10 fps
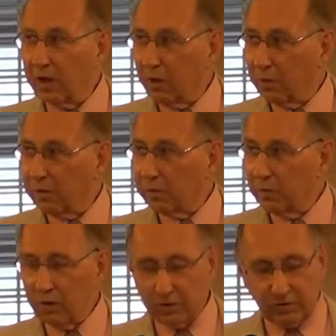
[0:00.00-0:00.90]
unopened
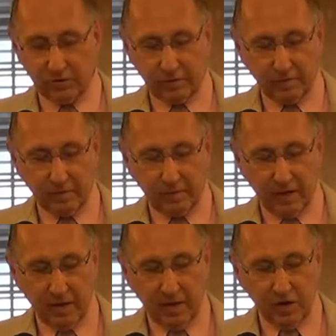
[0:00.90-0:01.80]
books.
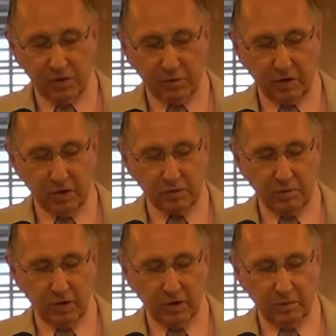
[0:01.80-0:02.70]
Spirits
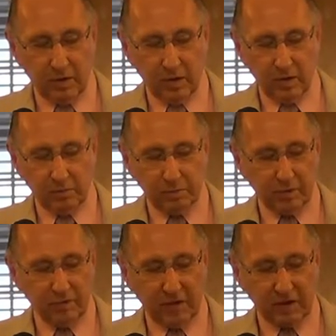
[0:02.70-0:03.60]
build upon and
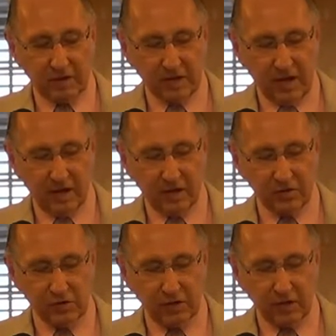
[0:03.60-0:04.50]
perfect
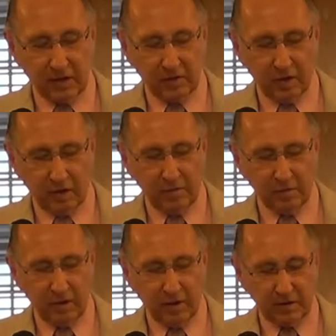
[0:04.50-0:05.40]
talents. They are given other
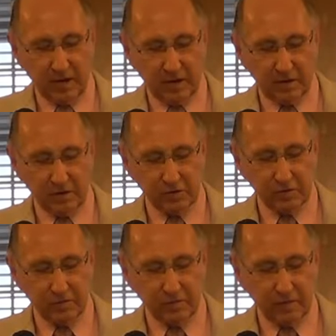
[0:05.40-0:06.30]

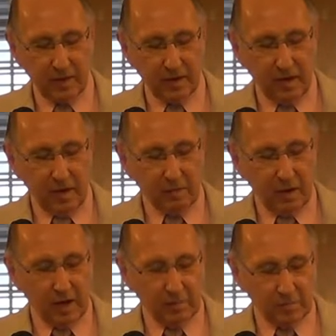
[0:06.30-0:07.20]
talents.
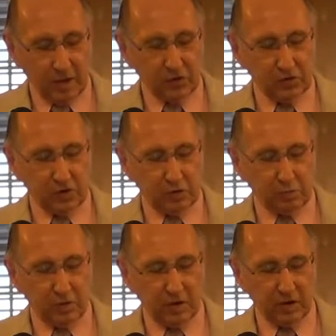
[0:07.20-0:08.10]
By embracing a
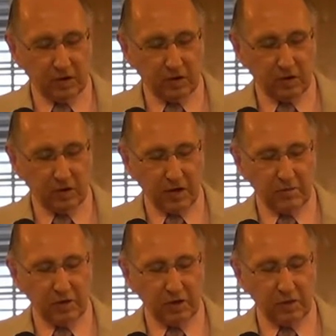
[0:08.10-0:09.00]
spirit, he could learn
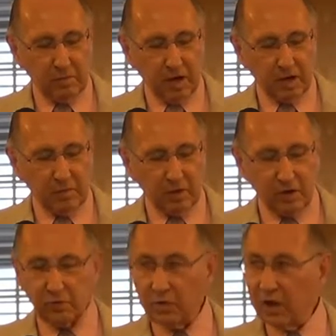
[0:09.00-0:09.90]
everything about him and
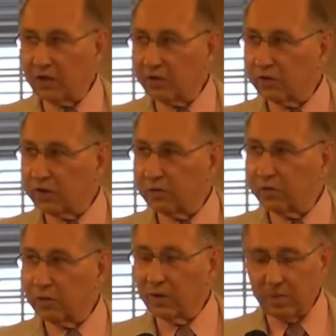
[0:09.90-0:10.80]
his
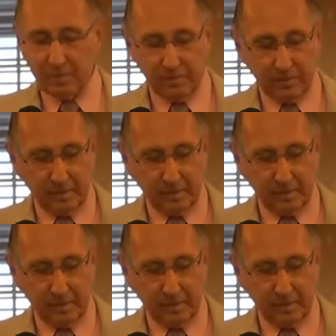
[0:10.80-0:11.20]
relationship to him.